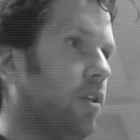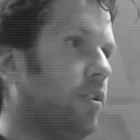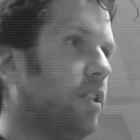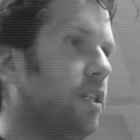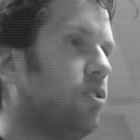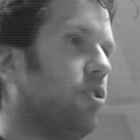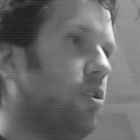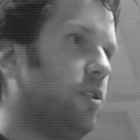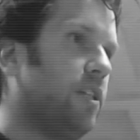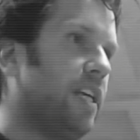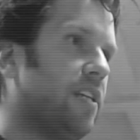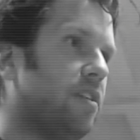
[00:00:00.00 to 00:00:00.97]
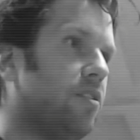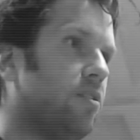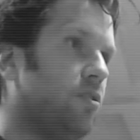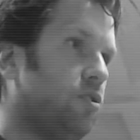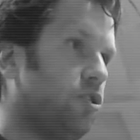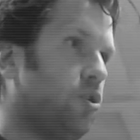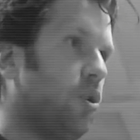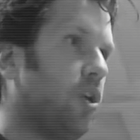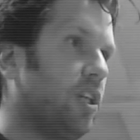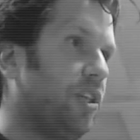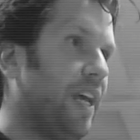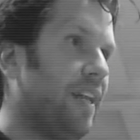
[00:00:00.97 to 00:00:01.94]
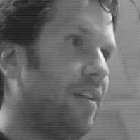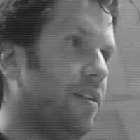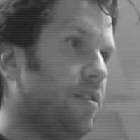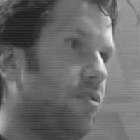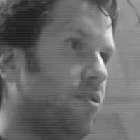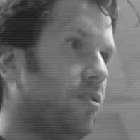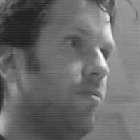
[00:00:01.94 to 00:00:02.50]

Yeah? So you get stronger tendons